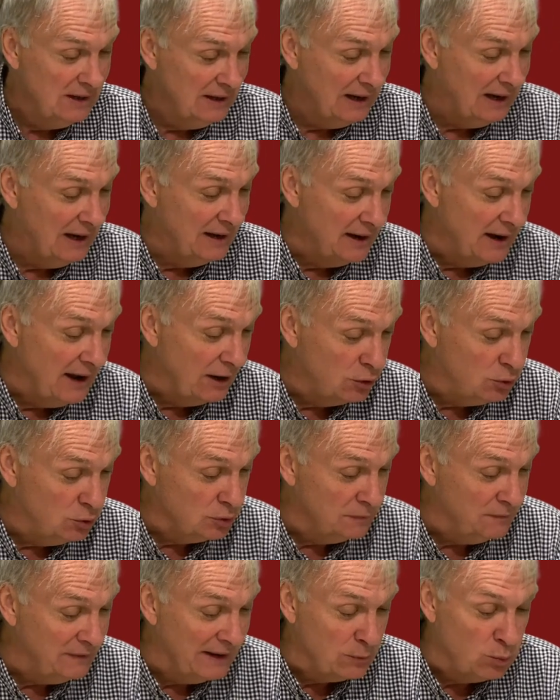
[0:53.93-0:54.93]
and could
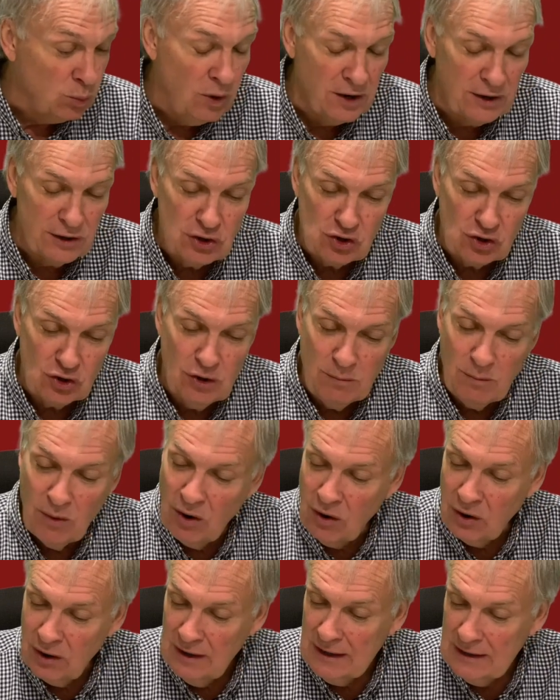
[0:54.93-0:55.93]
have had 1 or 2
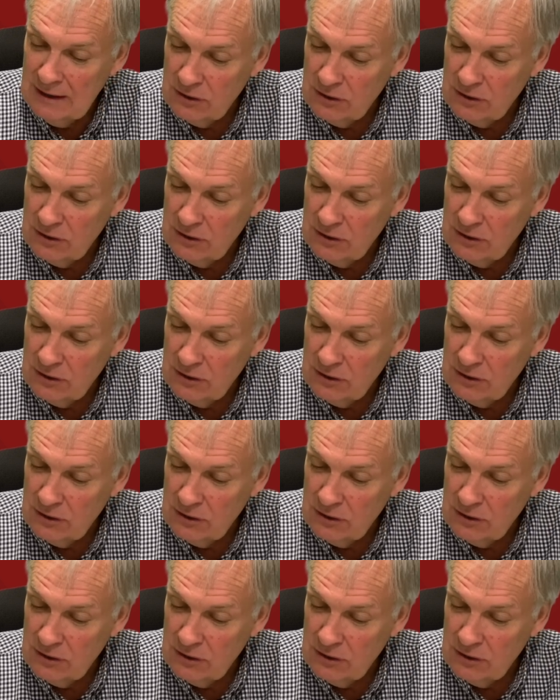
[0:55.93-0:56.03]
more.